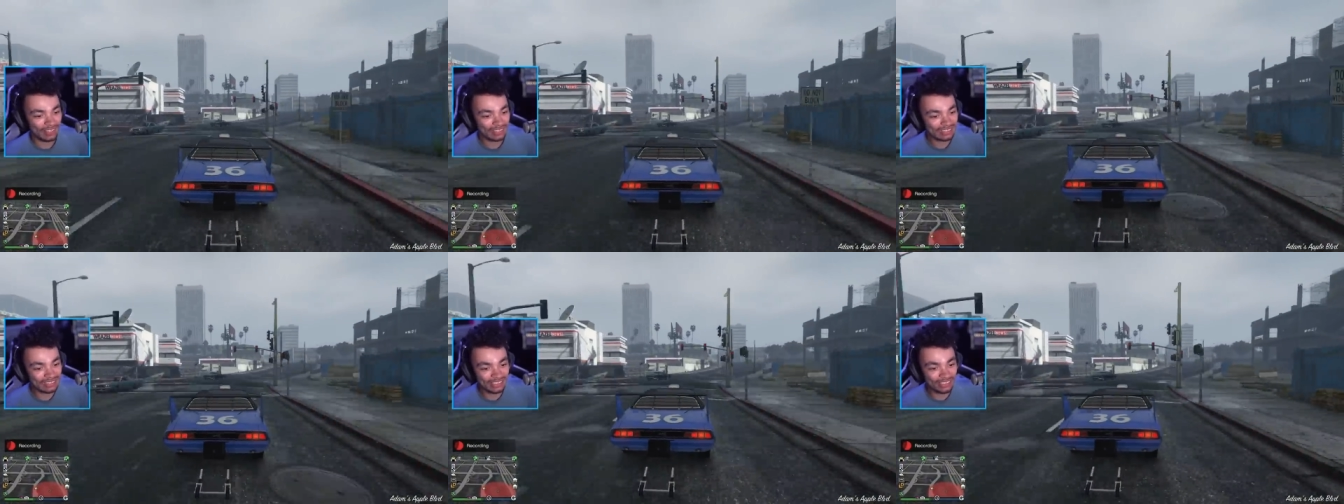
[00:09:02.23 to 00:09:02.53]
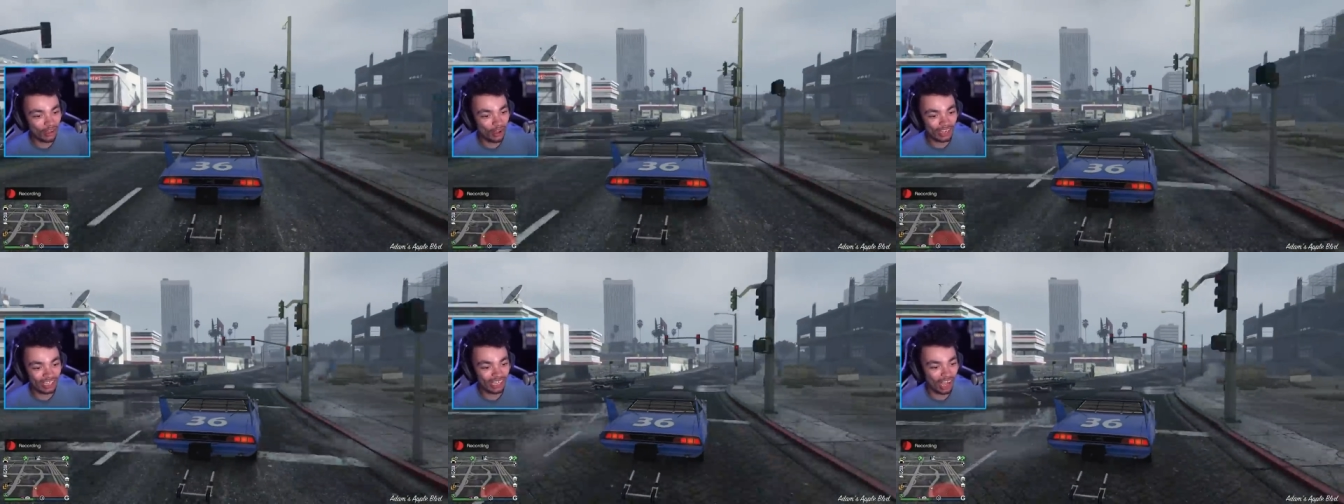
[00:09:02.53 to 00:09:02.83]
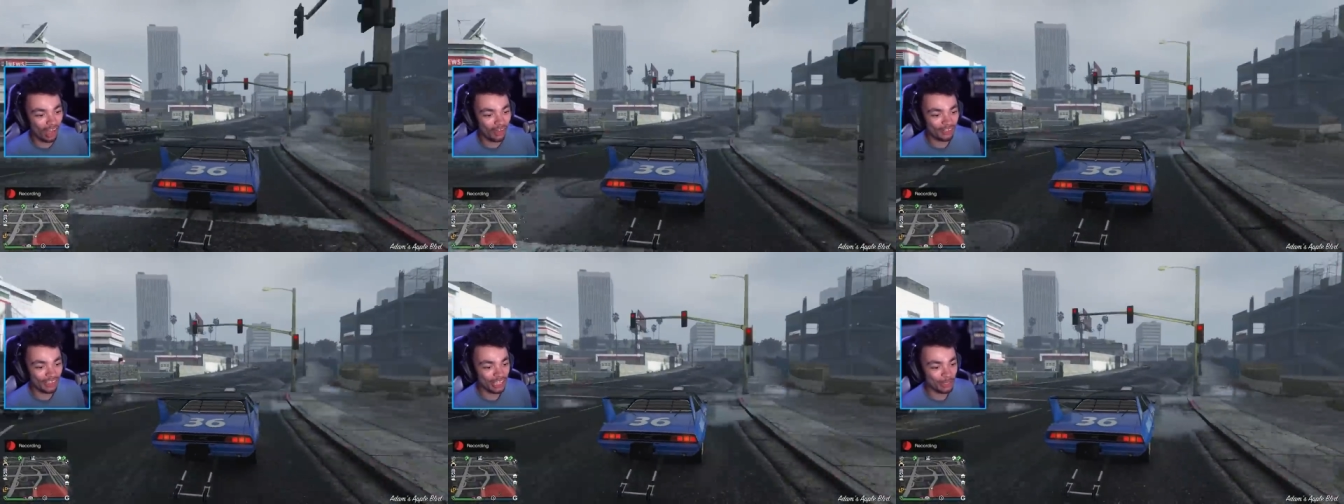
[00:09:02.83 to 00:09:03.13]
This is not a
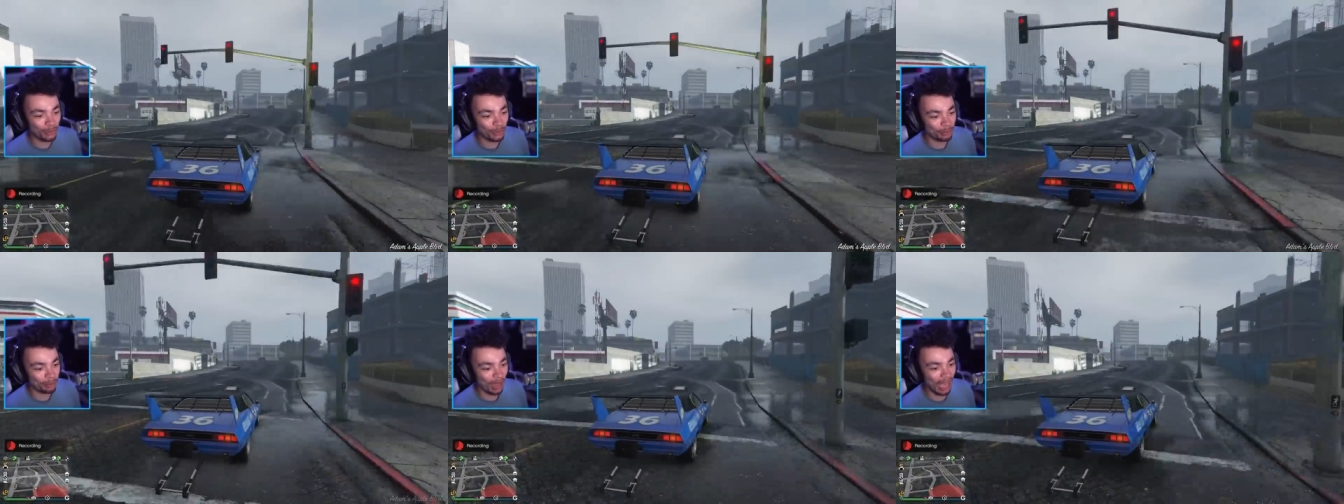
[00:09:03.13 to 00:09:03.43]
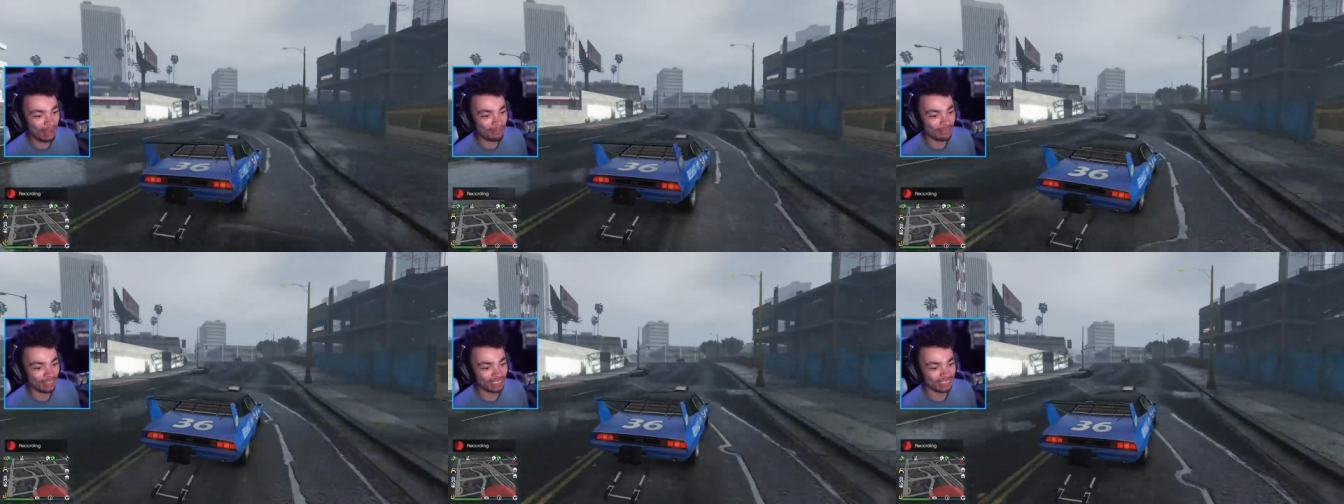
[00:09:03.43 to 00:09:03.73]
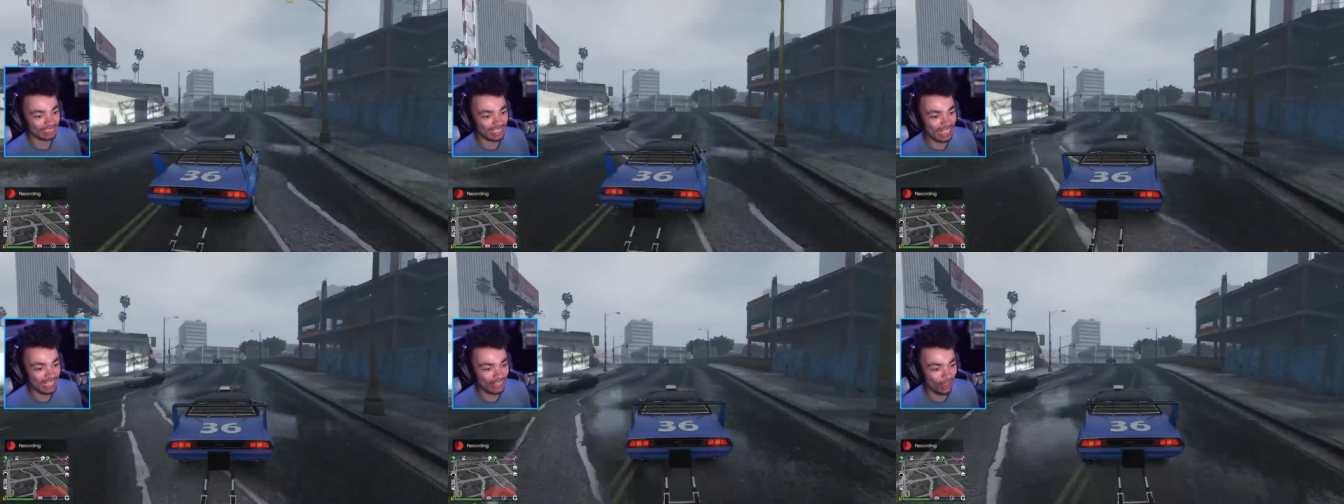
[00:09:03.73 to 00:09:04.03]
car that you would buy for the
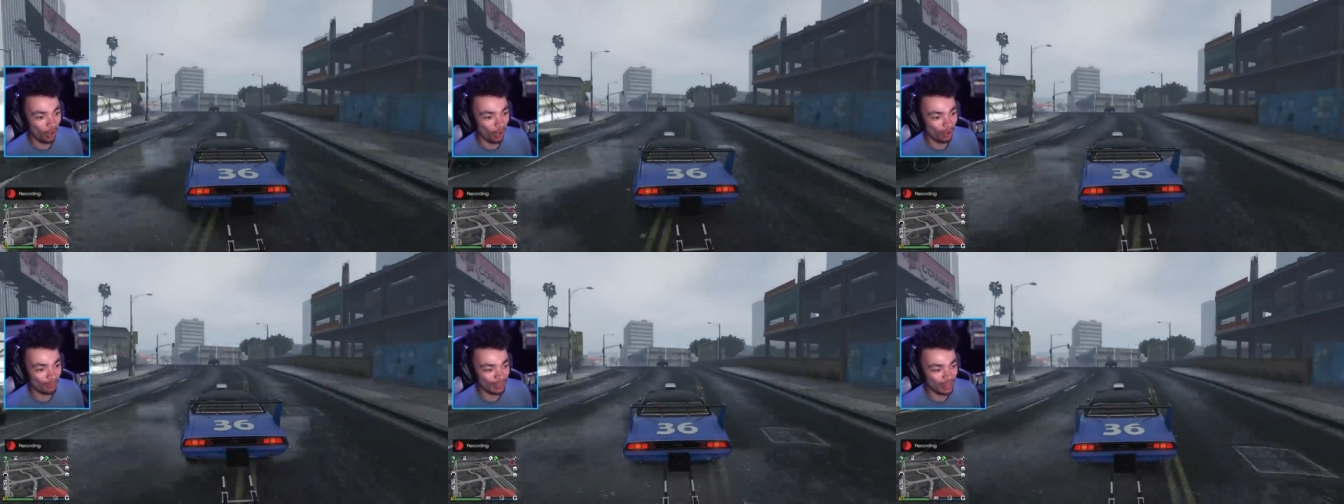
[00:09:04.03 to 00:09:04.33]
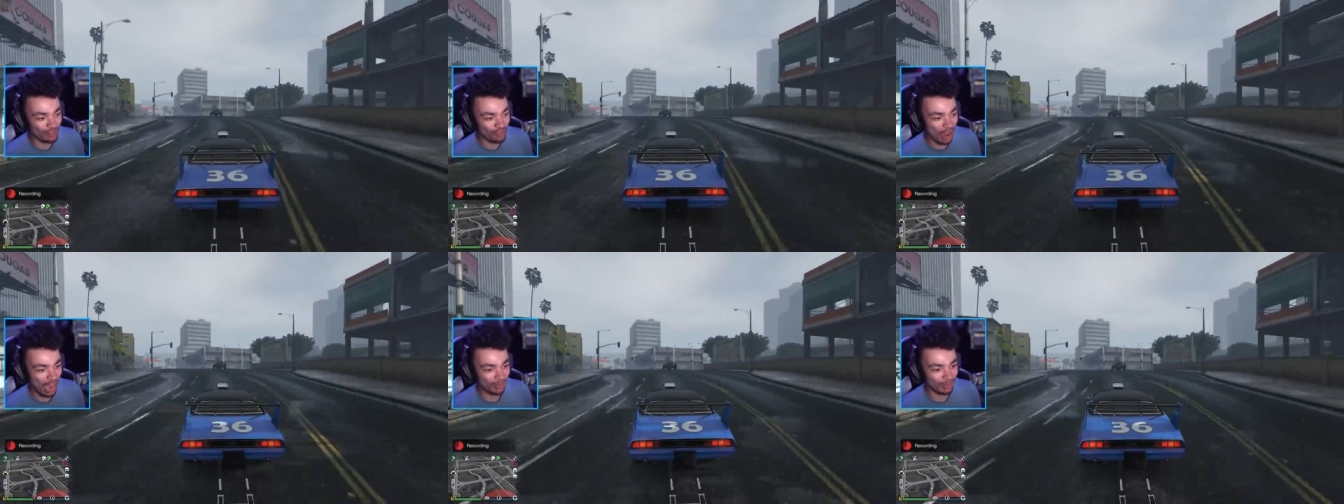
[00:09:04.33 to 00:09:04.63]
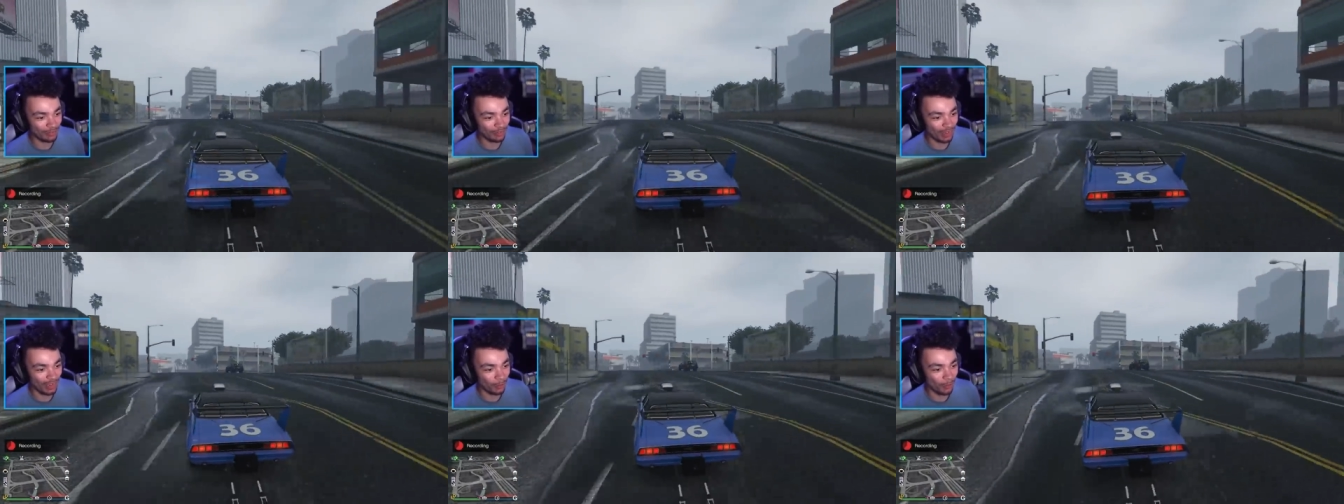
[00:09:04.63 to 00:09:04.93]
sake of it
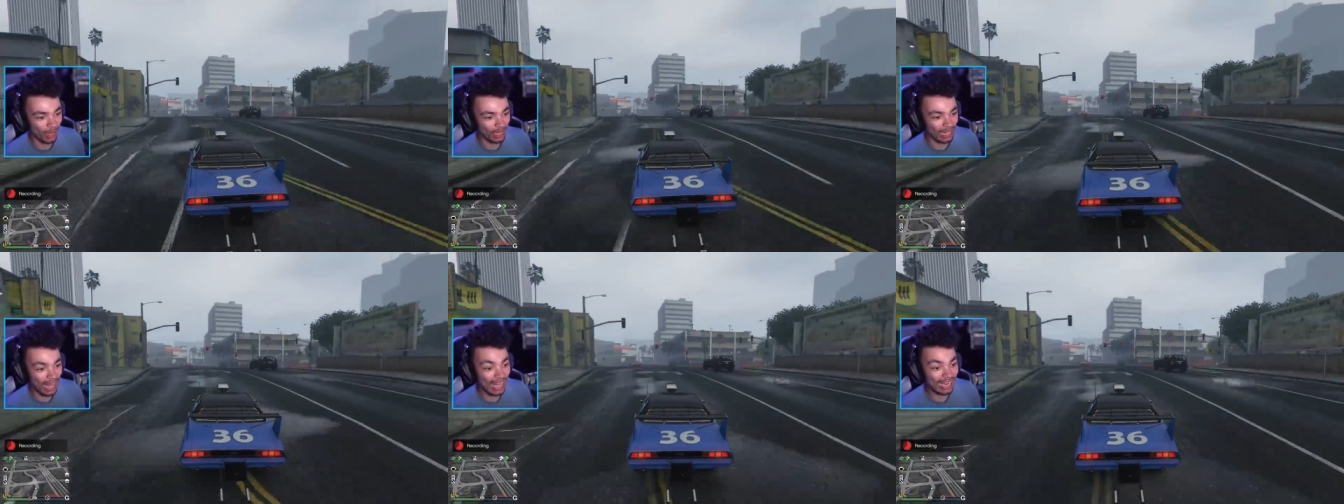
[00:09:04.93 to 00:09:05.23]
driving very well.